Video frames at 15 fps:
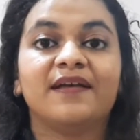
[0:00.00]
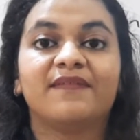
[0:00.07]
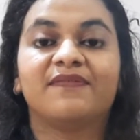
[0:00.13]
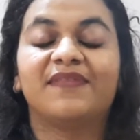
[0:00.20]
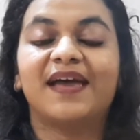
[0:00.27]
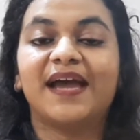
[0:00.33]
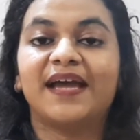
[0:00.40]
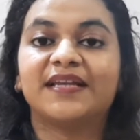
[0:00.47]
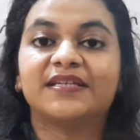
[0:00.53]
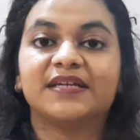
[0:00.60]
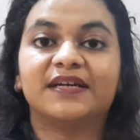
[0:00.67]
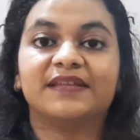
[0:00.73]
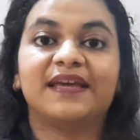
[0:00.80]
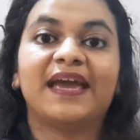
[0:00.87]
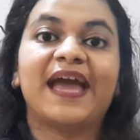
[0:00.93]

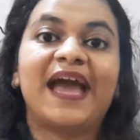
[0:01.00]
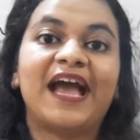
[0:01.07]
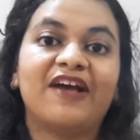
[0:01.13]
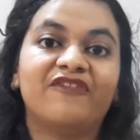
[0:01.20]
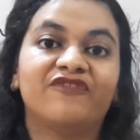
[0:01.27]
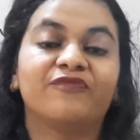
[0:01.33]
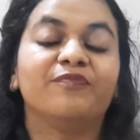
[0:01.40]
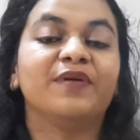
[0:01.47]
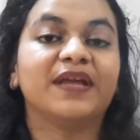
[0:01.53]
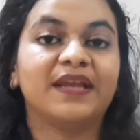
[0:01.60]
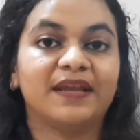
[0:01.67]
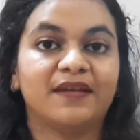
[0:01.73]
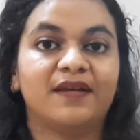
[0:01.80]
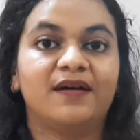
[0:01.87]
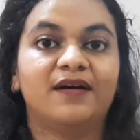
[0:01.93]
that they have
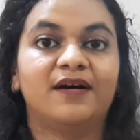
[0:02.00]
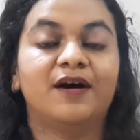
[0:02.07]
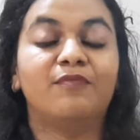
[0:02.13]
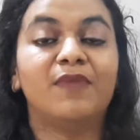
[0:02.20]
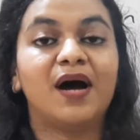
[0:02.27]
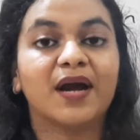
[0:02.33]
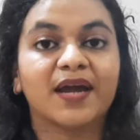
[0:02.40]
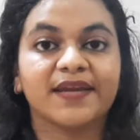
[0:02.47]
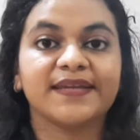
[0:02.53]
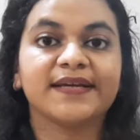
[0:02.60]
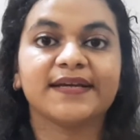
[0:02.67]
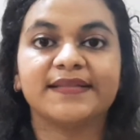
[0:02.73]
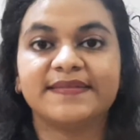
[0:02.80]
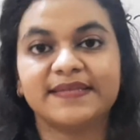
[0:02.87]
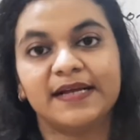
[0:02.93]
been a marketing
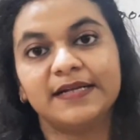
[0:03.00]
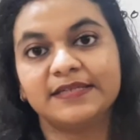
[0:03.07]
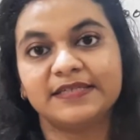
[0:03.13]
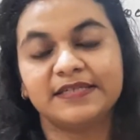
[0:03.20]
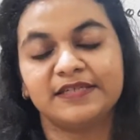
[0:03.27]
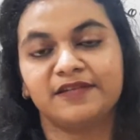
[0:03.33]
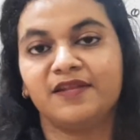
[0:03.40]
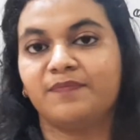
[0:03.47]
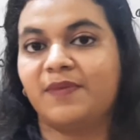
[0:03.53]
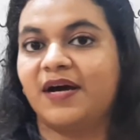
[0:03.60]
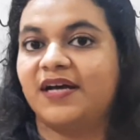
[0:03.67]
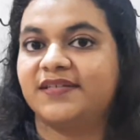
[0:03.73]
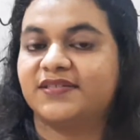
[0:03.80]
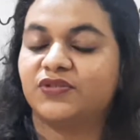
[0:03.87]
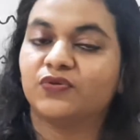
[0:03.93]
consultant in the
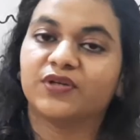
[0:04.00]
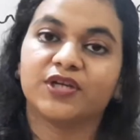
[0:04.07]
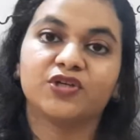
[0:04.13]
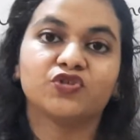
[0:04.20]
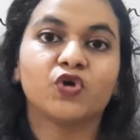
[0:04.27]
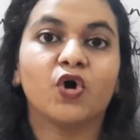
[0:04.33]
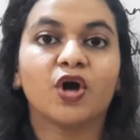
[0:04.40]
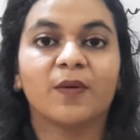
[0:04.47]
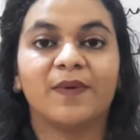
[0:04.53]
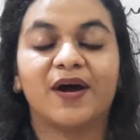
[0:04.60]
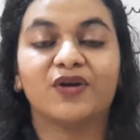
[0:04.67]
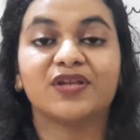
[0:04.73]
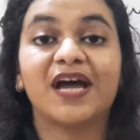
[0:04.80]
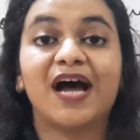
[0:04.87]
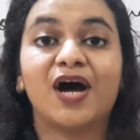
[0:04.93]
past, you can talk
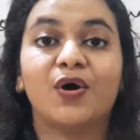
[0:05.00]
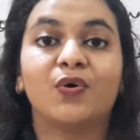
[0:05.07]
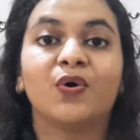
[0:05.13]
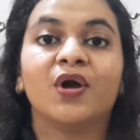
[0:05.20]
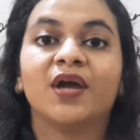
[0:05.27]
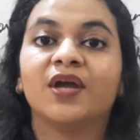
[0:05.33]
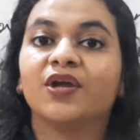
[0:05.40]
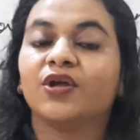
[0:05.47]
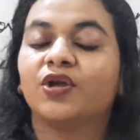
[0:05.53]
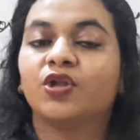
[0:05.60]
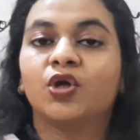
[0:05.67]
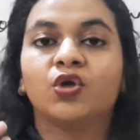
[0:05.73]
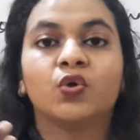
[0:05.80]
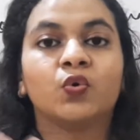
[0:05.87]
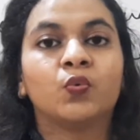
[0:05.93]
about how
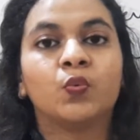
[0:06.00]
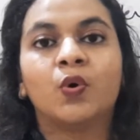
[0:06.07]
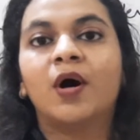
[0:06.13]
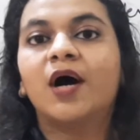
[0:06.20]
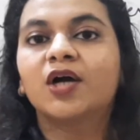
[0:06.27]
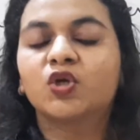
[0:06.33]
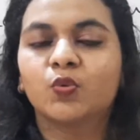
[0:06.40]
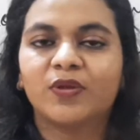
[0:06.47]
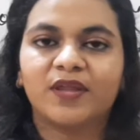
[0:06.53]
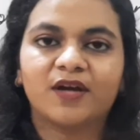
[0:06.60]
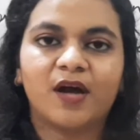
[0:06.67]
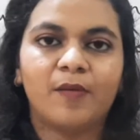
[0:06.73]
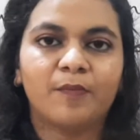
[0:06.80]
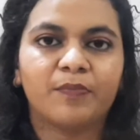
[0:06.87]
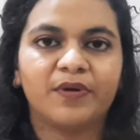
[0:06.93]
you worked with a
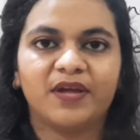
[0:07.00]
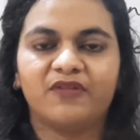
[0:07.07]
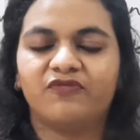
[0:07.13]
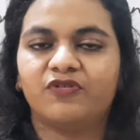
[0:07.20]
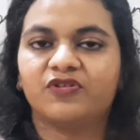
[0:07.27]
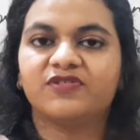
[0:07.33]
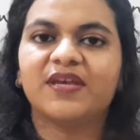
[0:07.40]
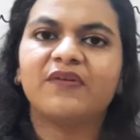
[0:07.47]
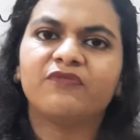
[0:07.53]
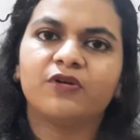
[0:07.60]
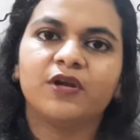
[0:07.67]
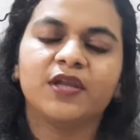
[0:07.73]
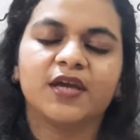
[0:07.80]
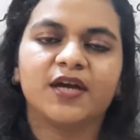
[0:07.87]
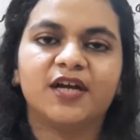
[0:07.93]
company for
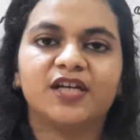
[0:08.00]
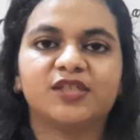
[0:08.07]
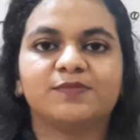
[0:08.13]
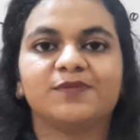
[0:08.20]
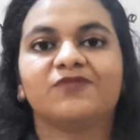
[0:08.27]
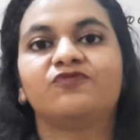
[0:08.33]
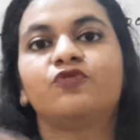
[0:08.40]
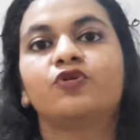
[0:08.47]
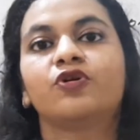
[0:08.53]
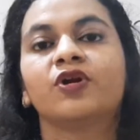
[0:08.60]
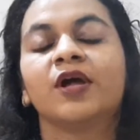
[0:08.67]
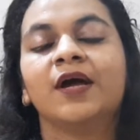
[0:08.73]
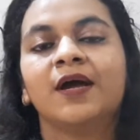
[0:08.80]
several years before